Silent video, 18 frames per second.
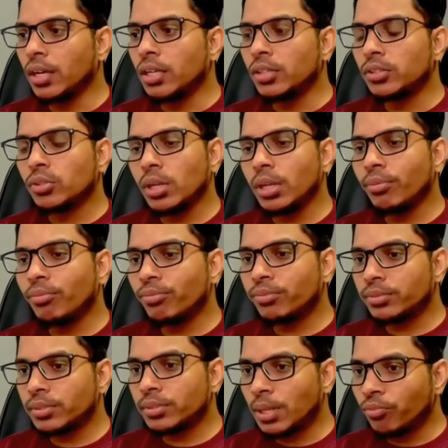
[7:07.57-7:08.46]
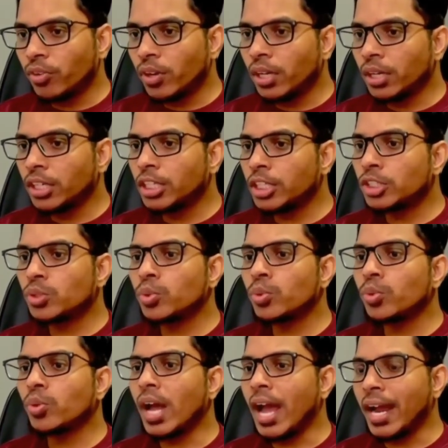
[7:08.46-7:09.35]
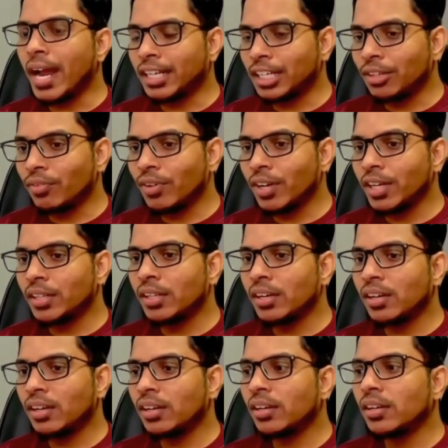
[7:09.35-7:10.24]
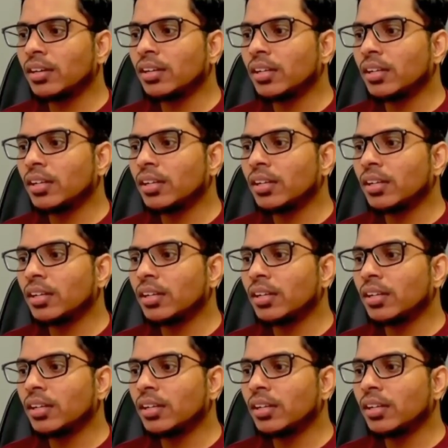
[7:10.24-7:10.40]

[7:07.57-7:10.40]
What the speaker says: So if someone needs to activate the